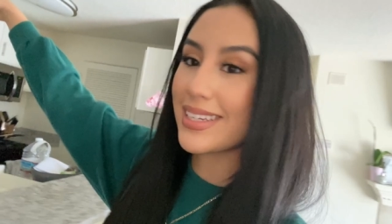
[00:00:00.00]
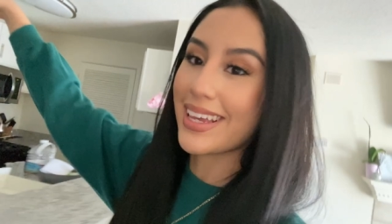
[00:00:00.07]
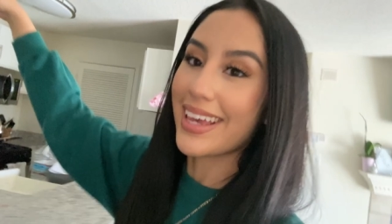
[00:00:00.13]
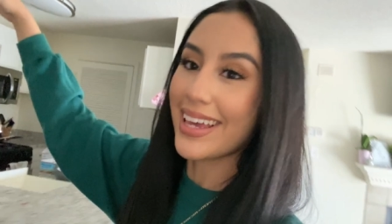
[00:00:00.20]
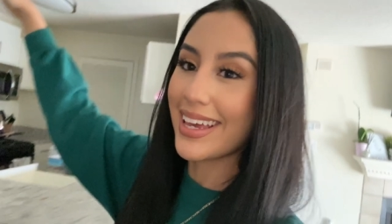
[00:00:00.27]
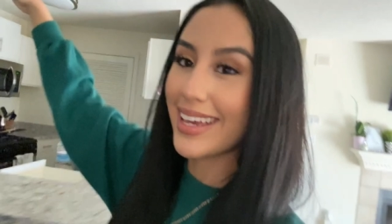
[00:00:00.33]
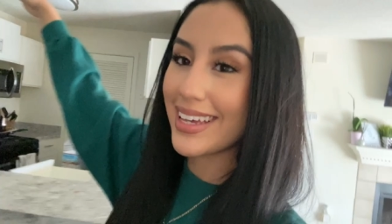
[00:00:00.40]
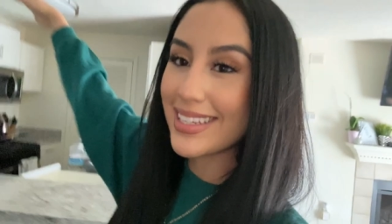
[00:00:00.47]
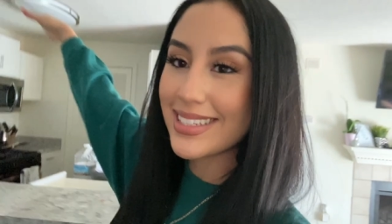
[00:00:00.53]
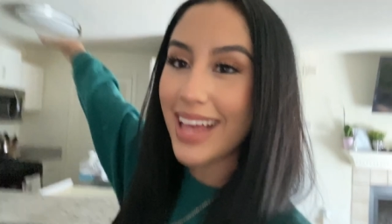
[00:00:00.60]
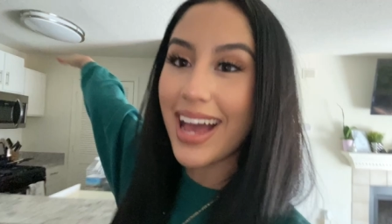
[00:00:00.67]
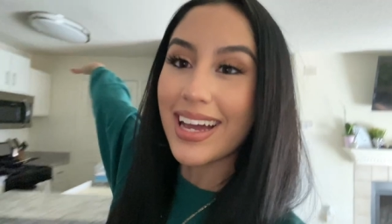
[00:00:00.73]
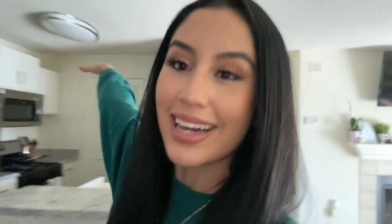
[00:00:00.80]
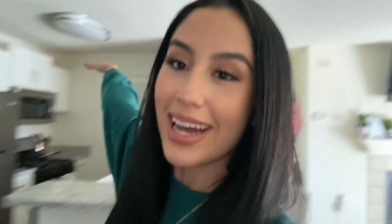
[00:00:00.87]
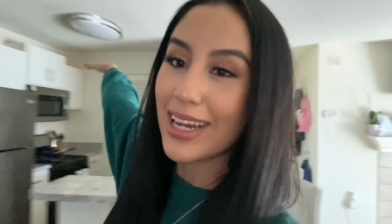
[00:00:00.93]
is I
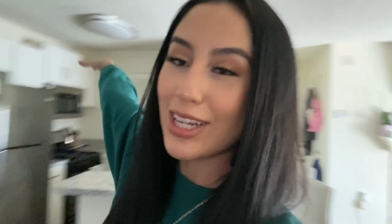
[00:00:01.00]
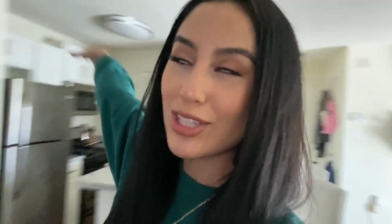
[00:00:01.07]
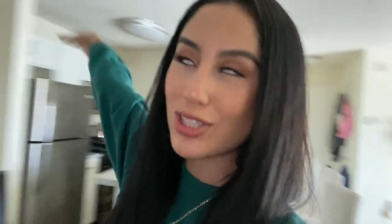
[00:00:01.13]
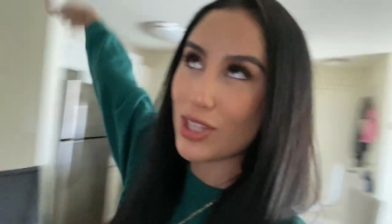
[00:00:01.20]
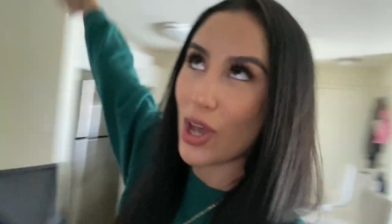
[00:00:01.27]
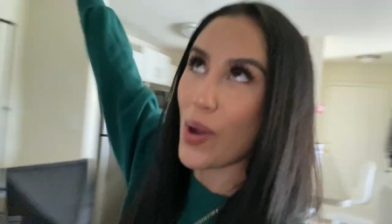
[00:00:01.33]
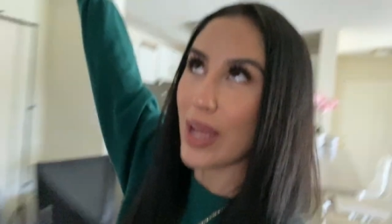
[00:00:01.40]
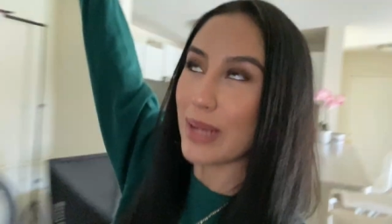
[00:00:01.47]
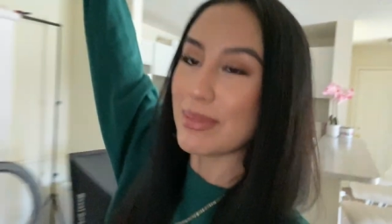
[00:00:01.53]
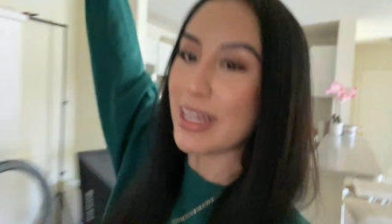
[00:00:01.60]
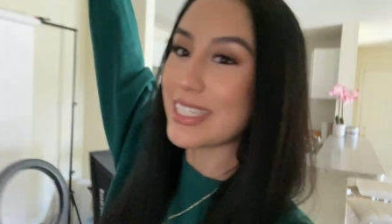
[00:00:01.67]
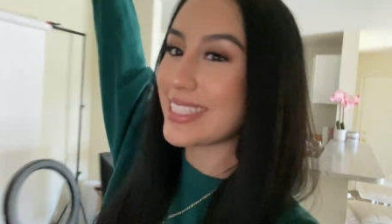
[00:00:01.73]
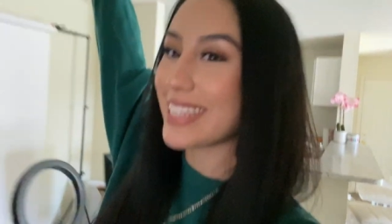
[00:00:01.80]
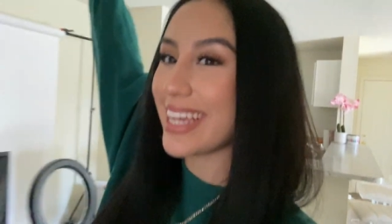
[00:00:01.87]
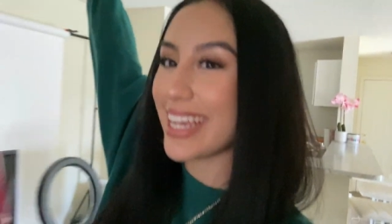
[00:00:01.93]
got a sewing
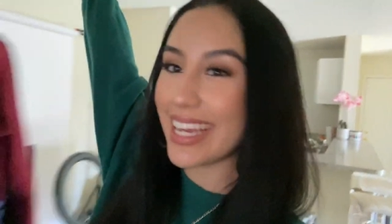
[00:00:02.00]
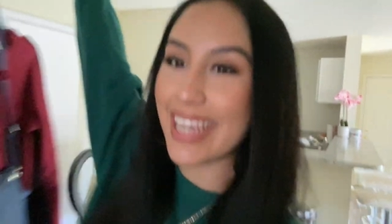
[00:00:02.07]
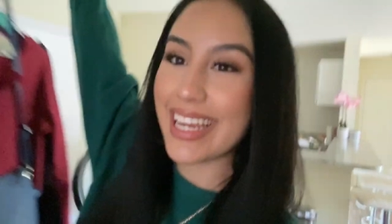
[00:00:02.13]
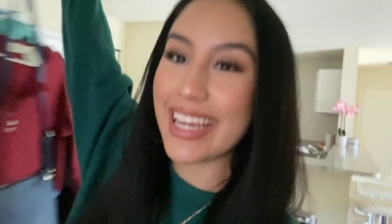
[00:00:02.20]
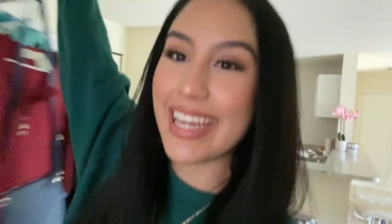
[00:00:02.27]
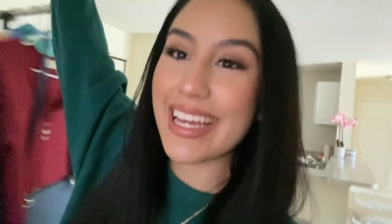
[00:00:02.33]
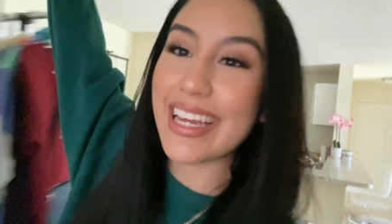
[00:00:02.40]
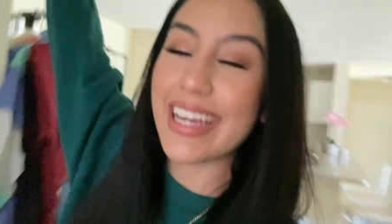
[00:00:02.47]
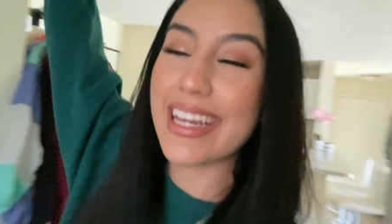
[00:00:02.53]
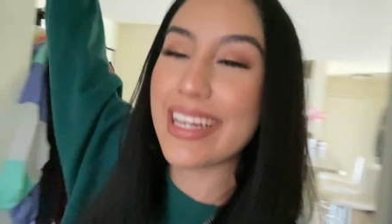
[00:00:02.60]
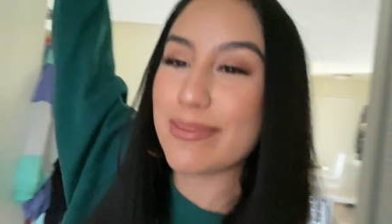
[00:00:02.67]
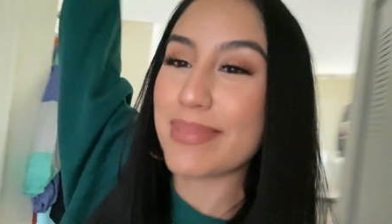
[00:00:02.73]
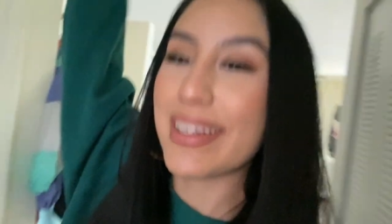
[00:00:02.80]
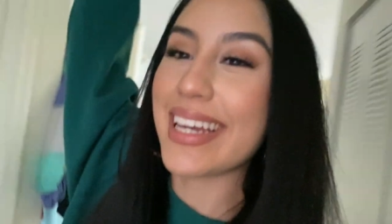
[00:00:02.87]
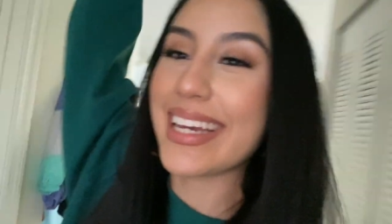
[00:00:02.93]
machine,
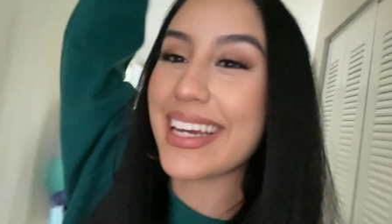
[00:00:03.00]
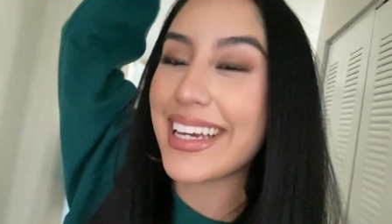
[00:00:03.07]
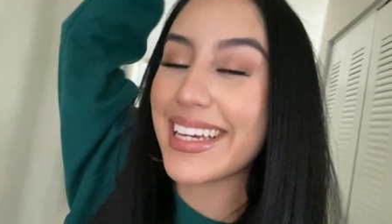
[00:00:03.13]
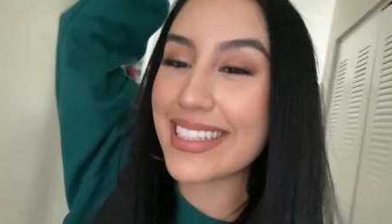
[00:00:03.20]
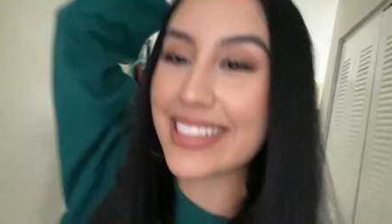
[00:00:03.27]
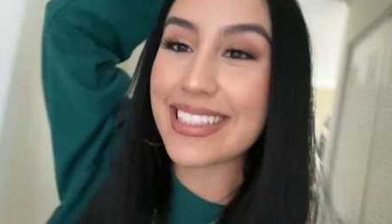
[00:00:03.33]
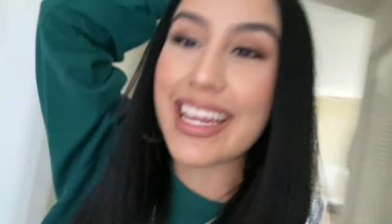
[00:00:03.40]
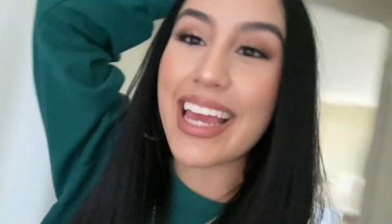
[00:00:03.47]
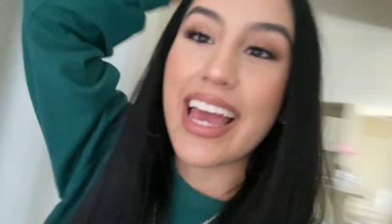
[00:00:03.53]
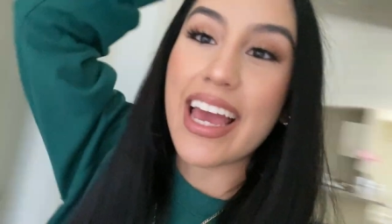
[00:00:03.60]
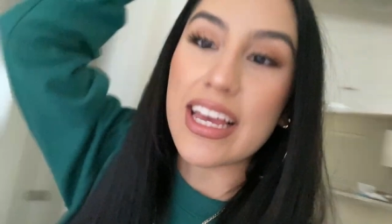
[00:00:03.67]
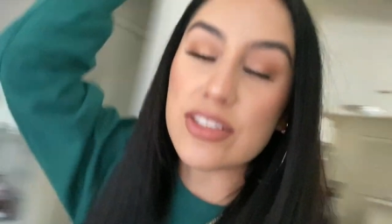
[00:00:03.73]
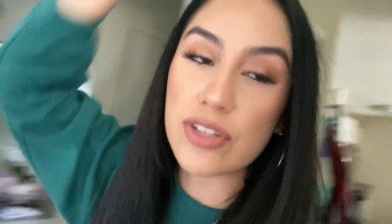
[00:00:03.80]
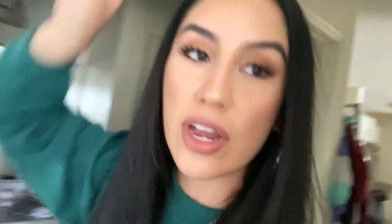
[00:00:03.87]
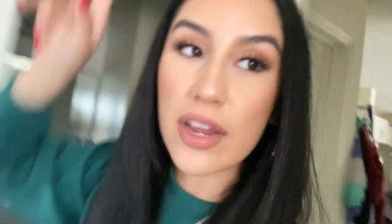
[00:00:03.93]
bitch. And
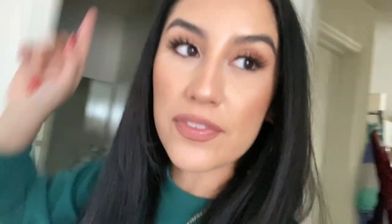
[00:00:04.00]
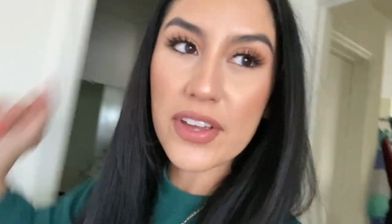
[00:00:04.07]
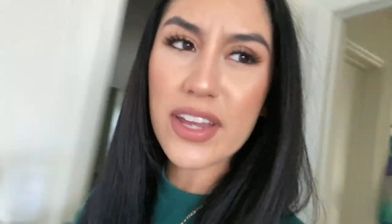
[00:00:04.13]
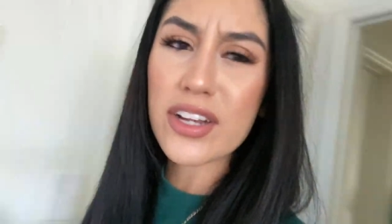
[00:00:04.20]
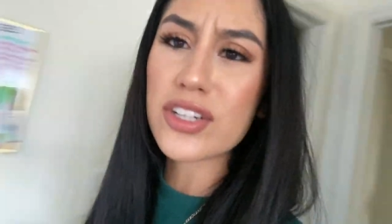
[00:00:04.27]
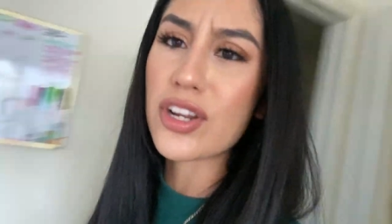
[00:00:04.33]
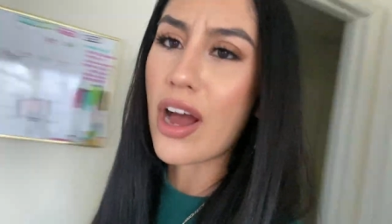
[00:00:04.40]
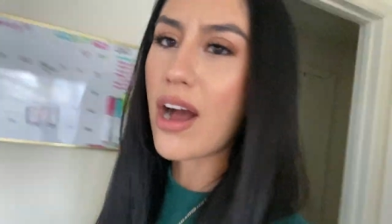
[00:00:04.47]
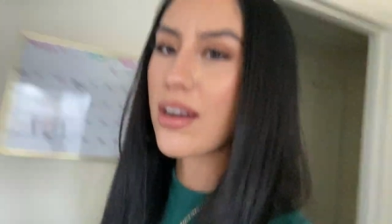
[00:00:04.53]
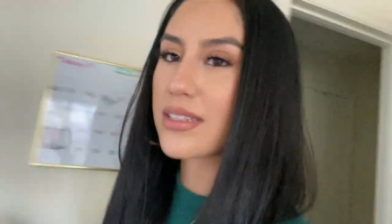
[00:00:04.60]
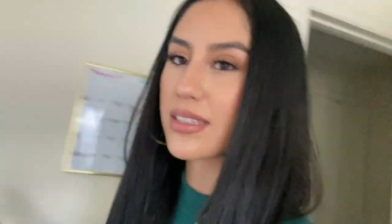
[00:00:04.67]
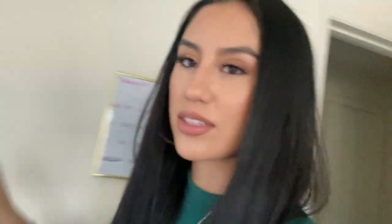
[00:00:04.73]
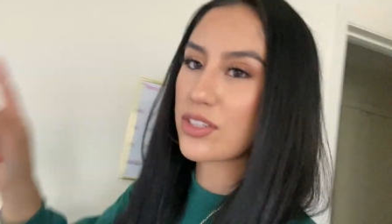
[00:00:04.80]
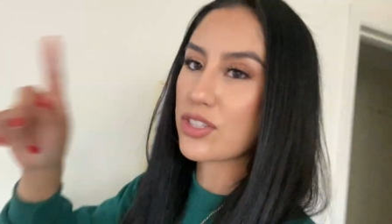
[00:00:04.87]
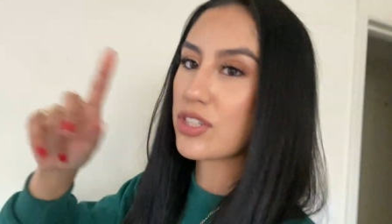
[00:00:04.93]
sorry if you hear dogs.
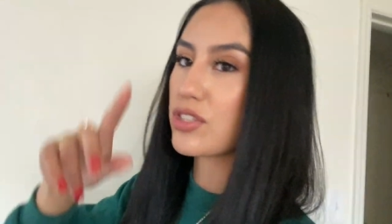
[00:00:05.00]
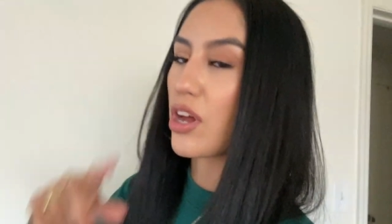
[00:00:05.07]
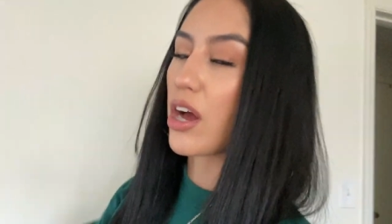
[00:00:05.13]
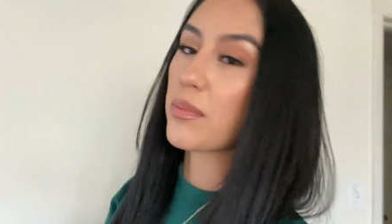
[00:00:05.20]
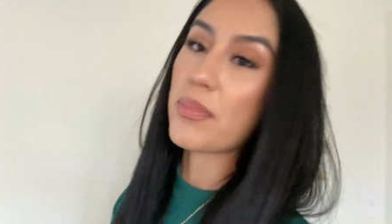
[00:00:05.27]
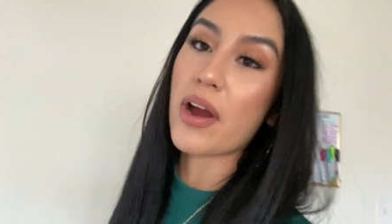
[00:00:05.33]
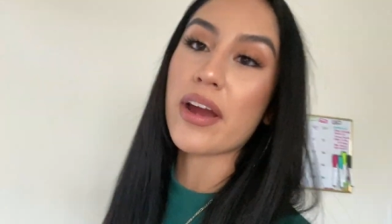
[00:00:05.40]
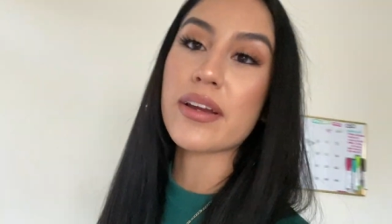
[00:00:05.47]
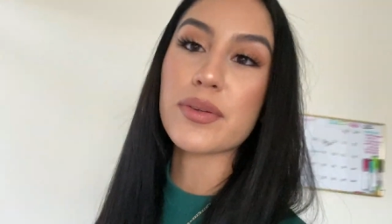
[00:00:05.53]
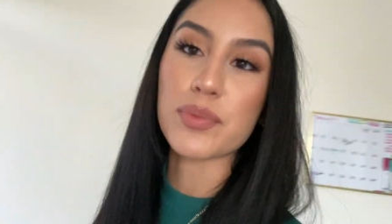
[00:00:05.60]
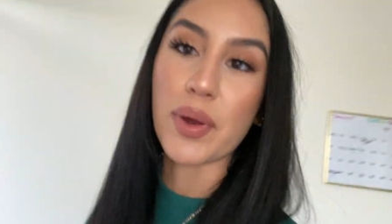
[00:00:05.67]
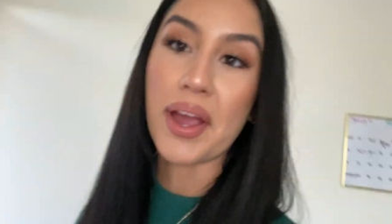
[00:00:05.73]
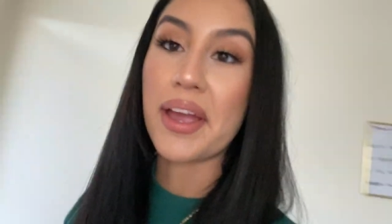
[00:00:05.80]
There's a dog park right